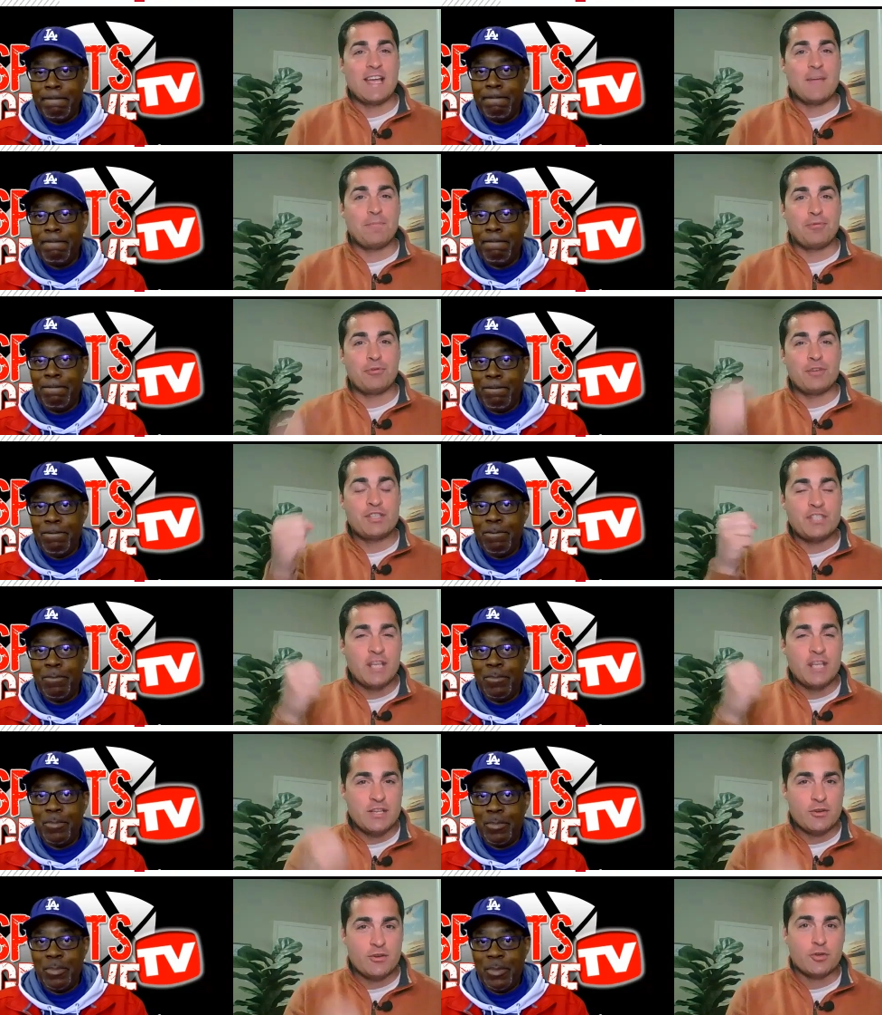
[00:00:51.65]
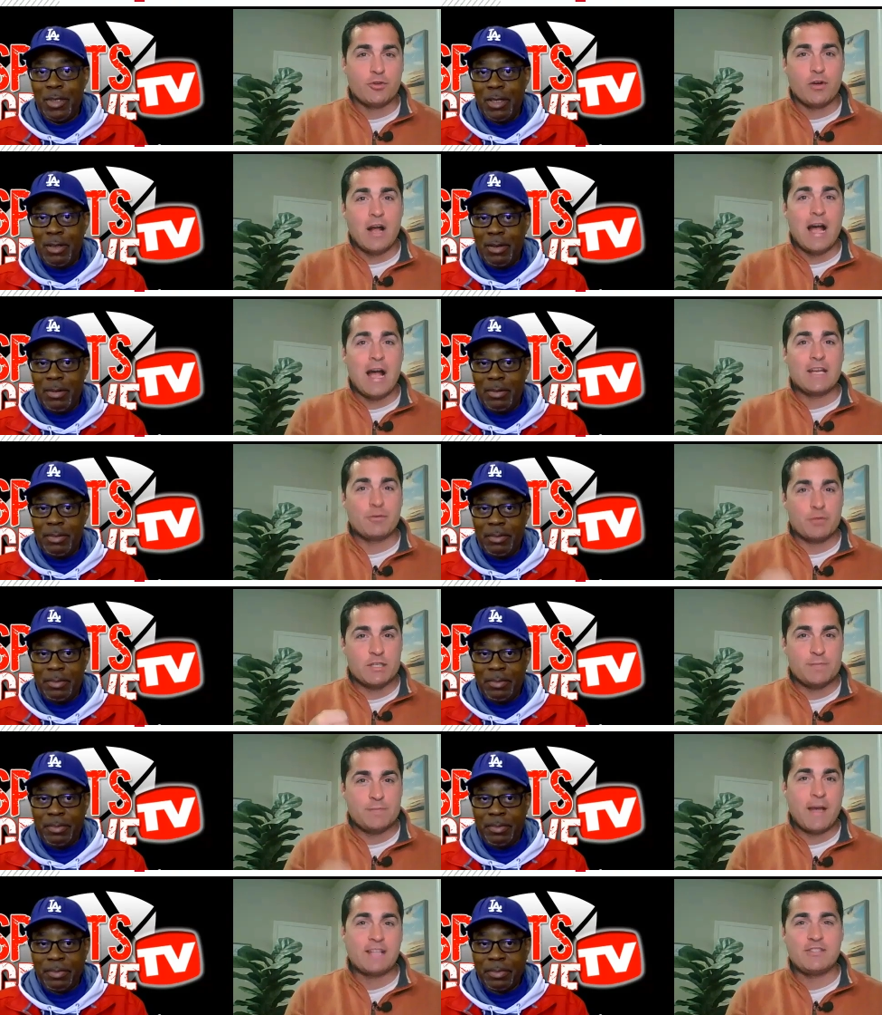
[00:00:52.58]
Speaker 1: appreciate your grind,
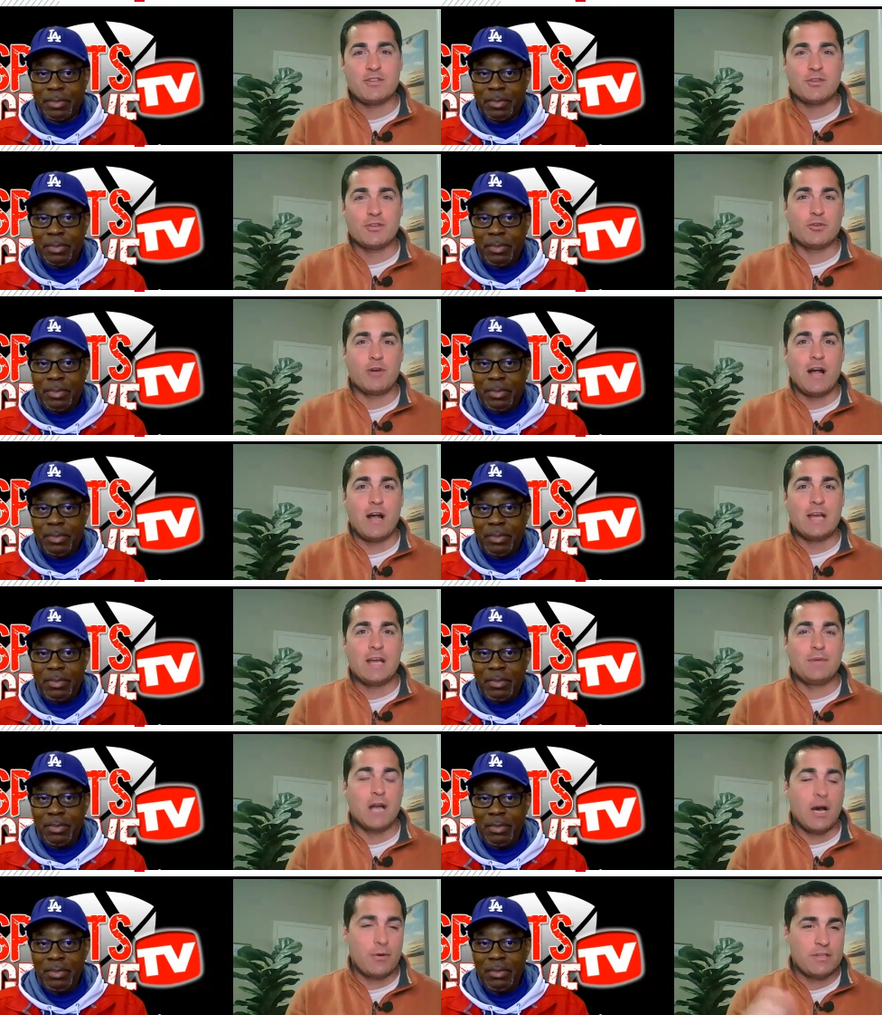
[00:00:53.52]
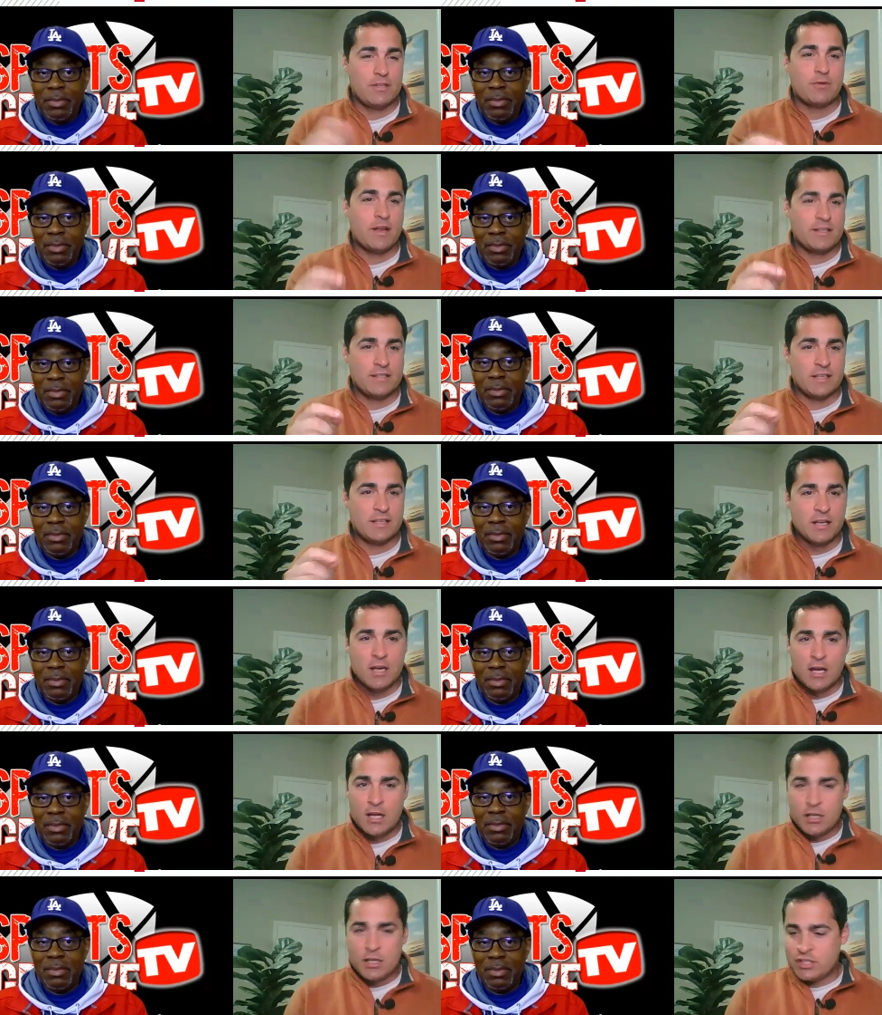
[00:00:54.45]
respect your grind, but always great to
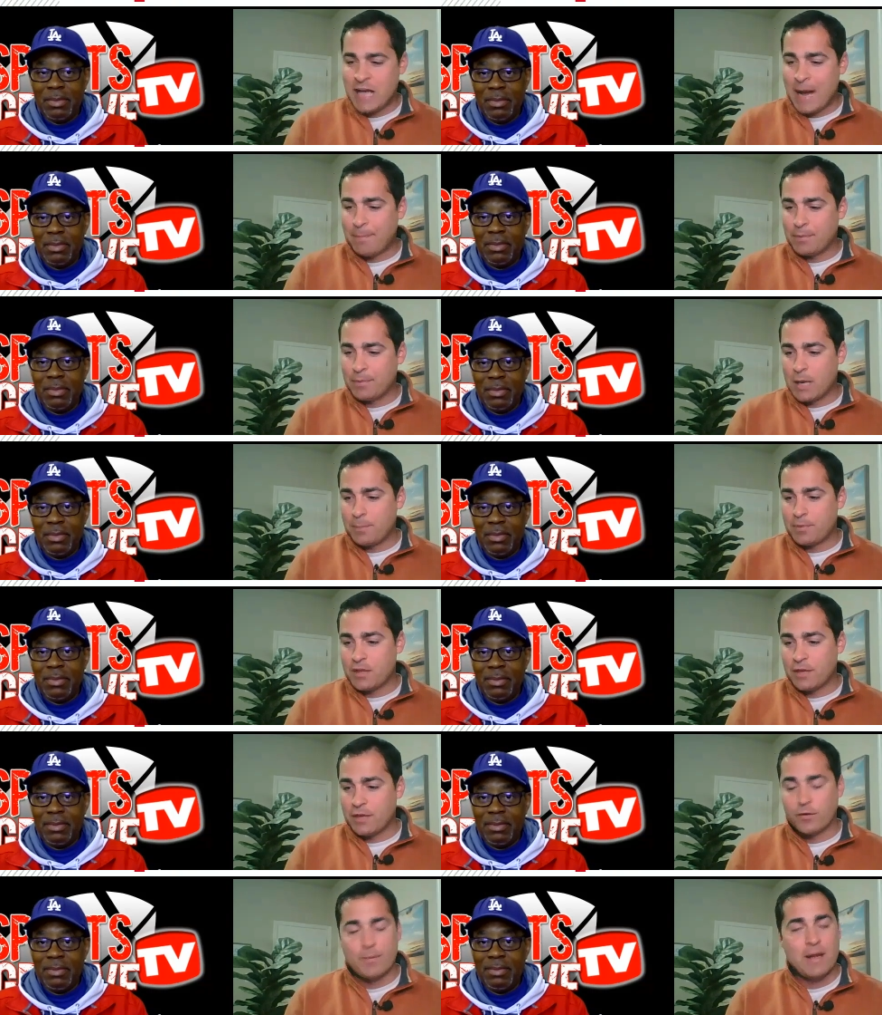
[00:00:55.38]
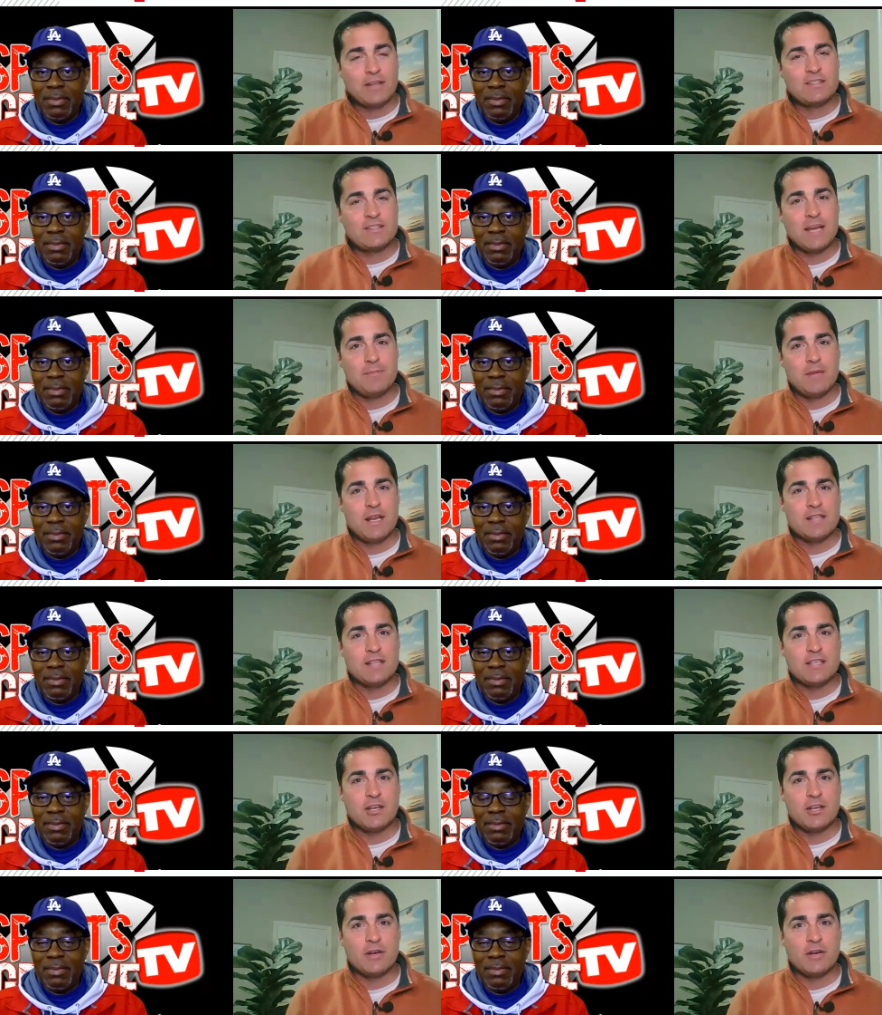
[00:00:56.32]
chop it up with you for about 10 minutes here.